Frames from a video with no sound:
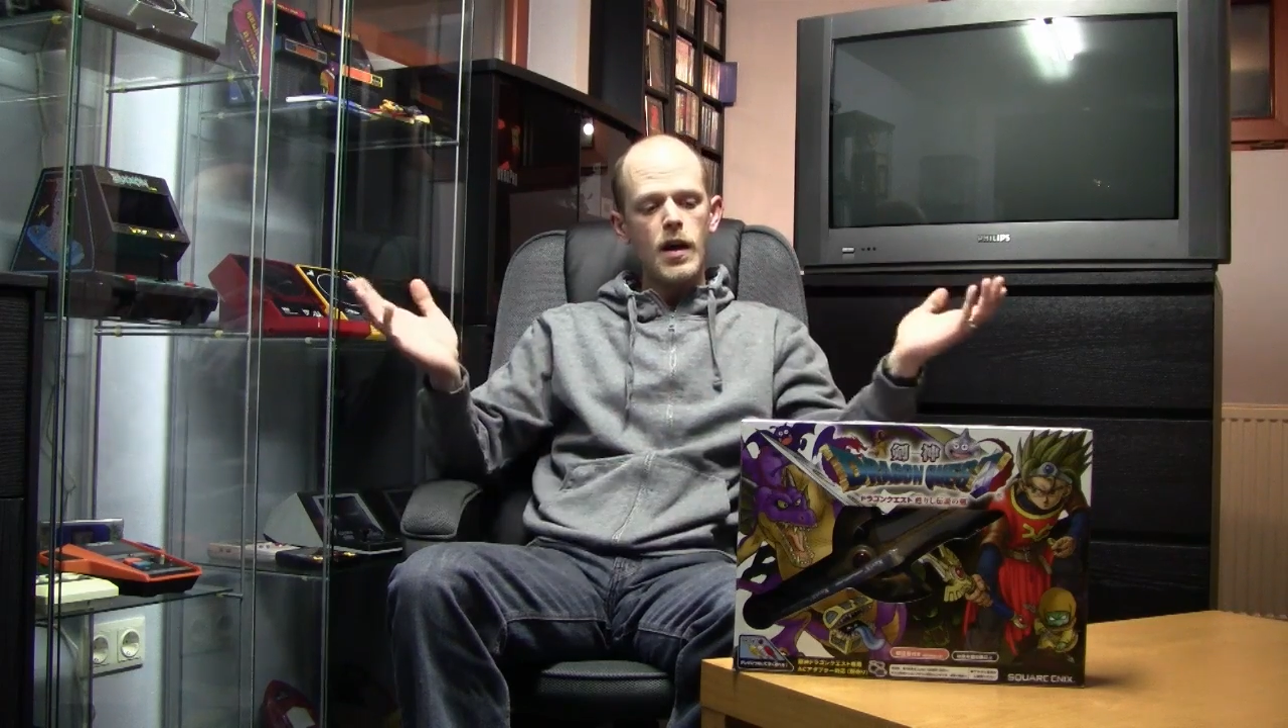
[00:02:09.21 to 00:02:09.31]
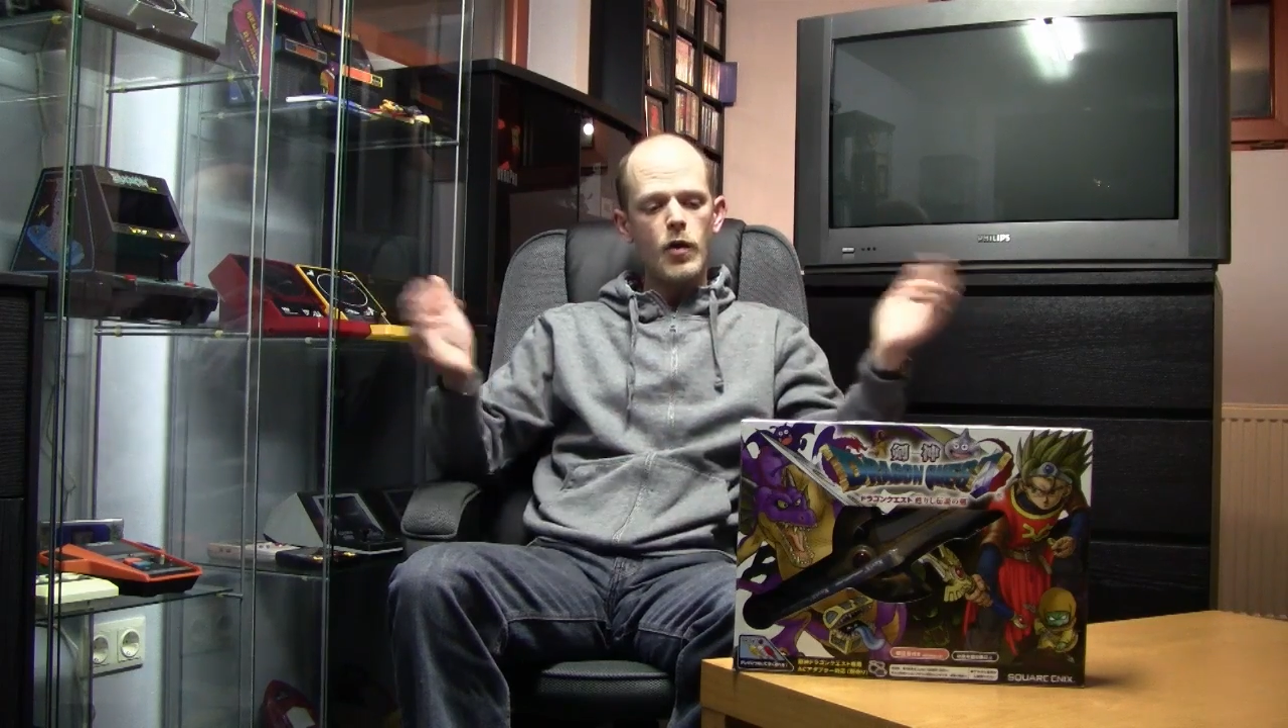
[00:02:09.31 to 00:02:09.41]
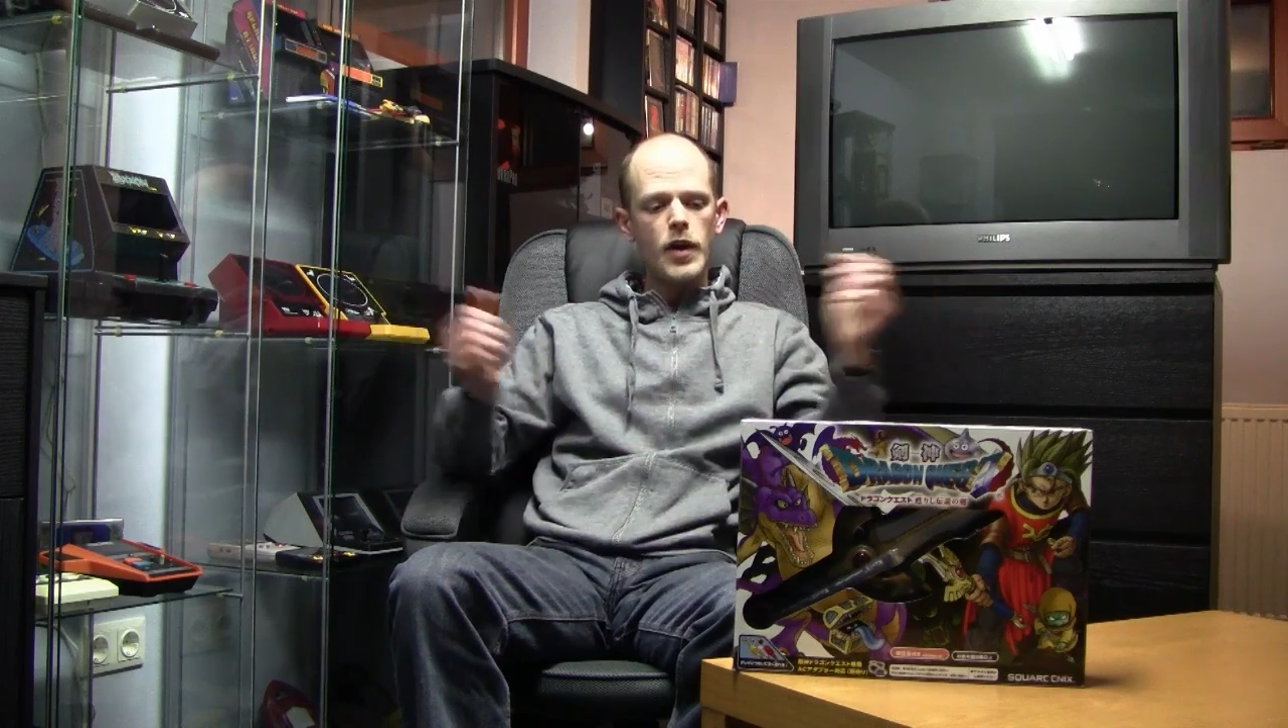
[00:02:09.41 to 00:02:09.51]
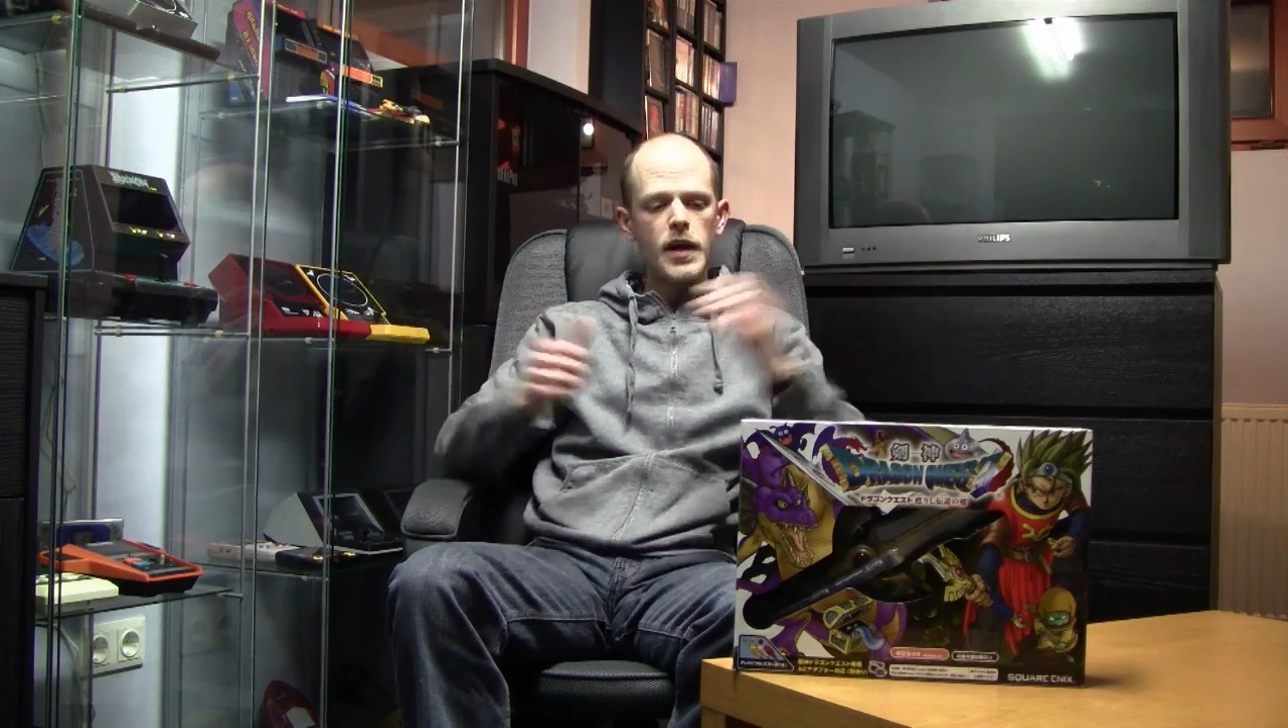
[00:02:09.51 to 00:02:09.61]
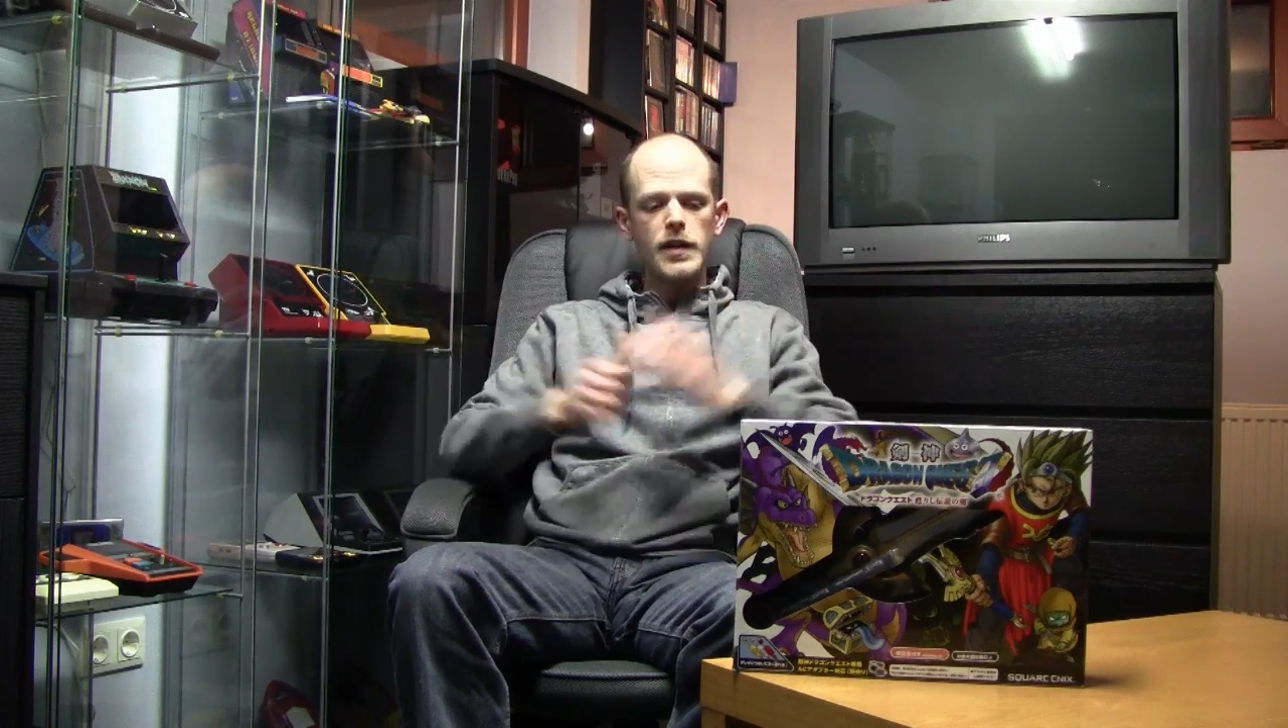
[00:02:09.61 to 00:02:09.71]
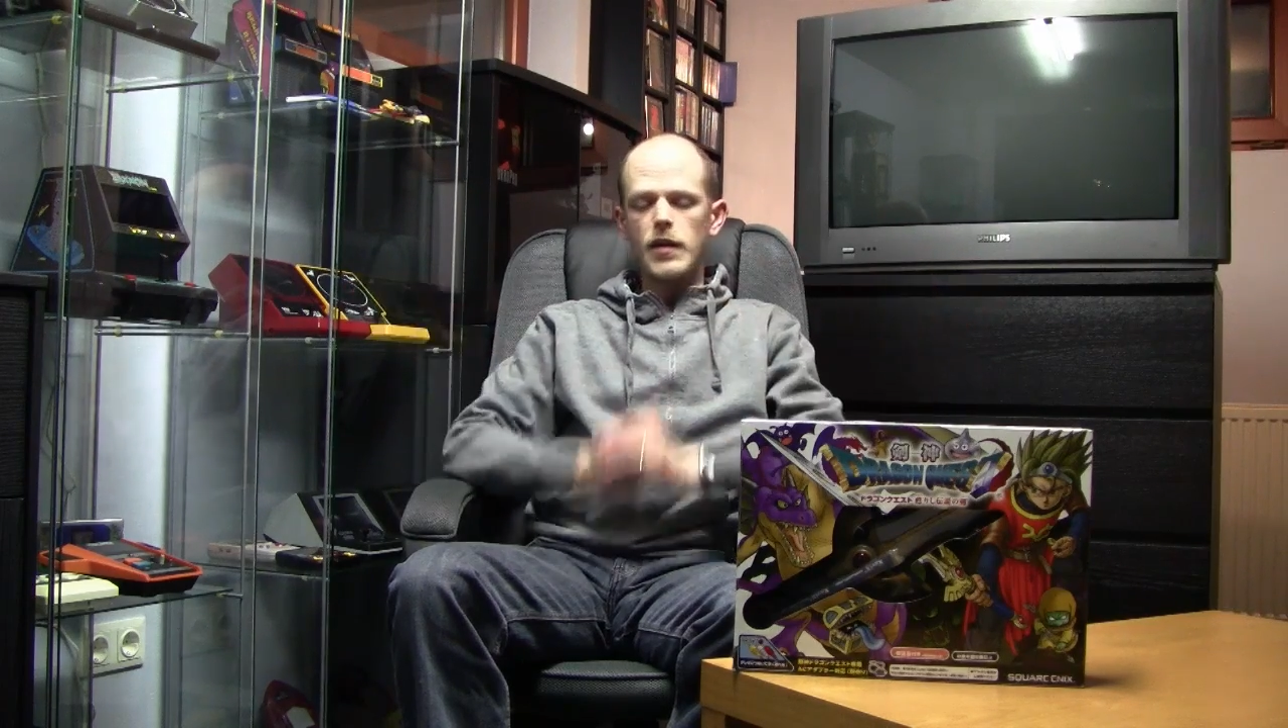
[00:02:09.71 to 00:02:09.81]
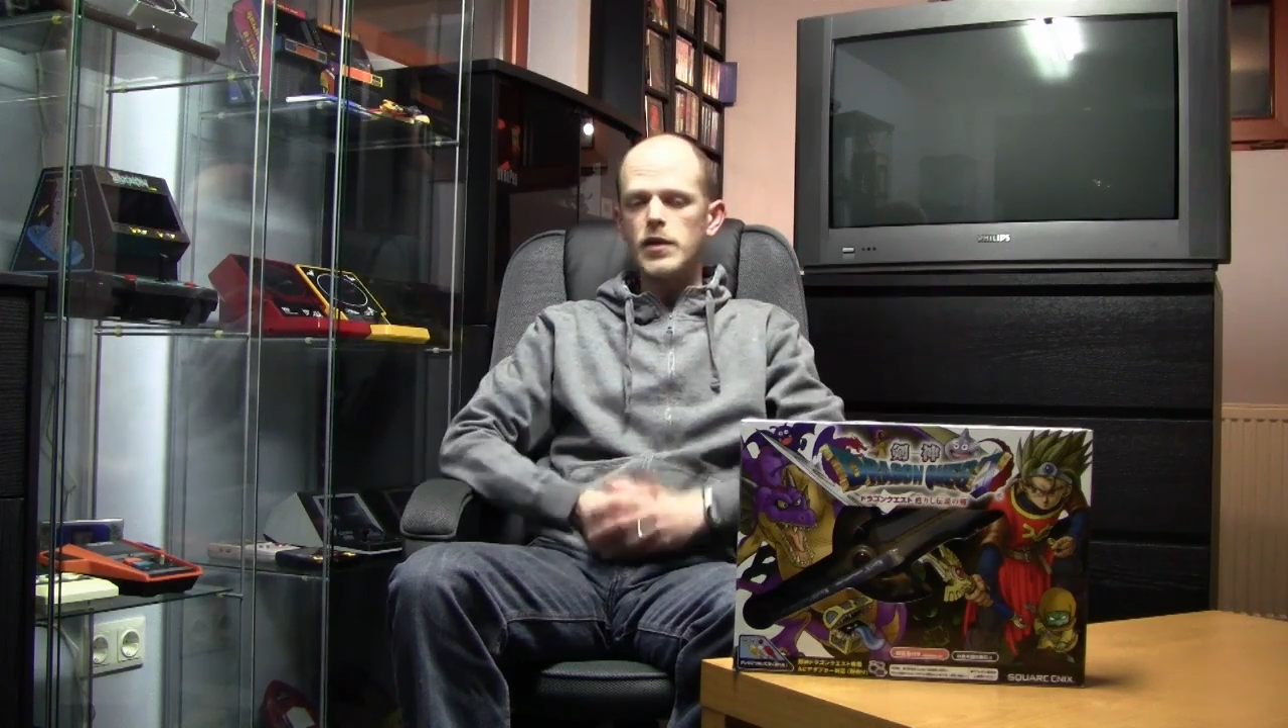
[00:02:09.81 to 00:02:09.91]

Okay, now